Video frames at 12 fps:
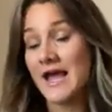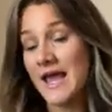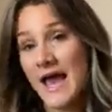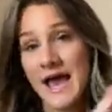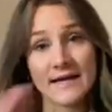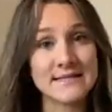
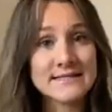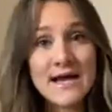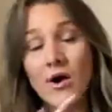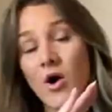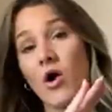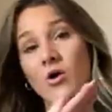X'd
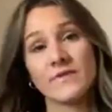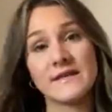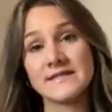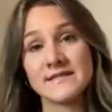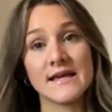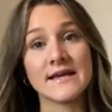out all
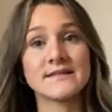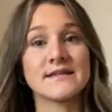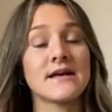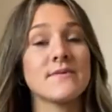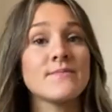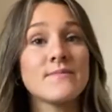these things, and
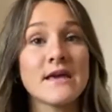I